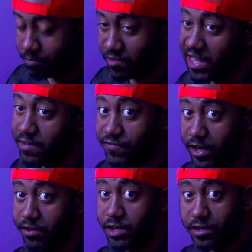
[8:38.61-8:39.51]
take
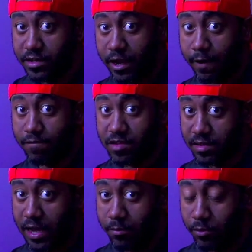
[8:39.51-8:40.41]
very good care of this
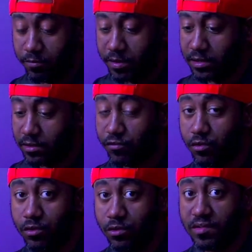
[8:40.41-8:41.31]
cable, because if
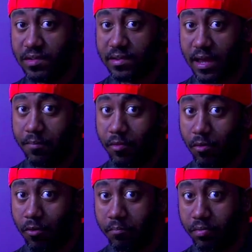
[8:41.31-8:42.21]
you lose this
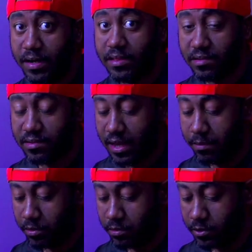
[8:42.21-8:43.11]
cable or break this
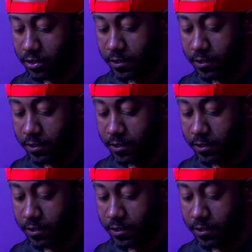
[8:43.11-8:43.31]
cable,